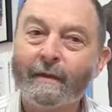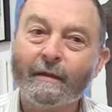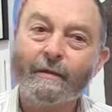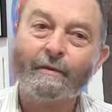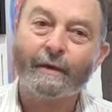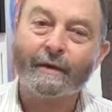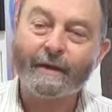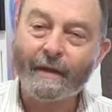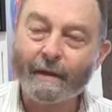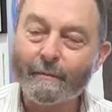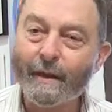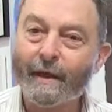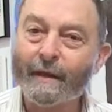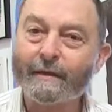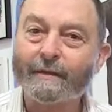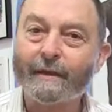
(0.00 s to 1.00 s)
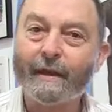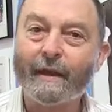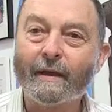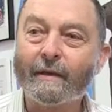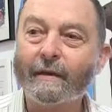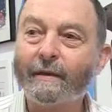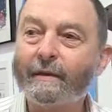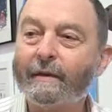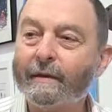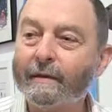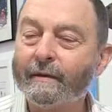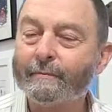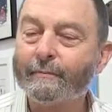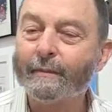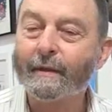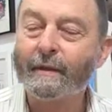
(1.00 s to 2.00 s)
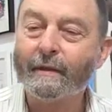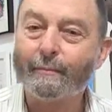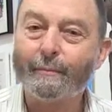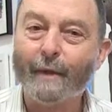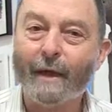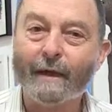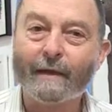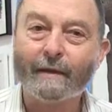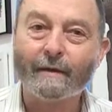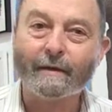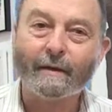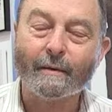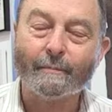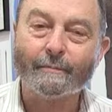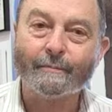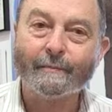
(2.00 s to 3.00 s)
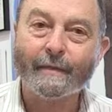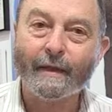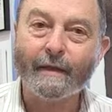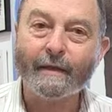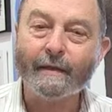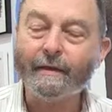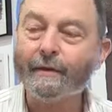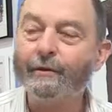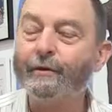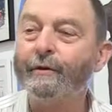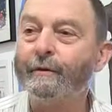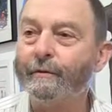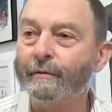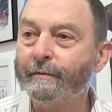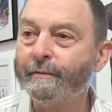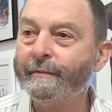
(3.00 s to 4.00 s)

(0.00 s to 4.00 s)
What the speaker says: So I came back to Canada back in '82,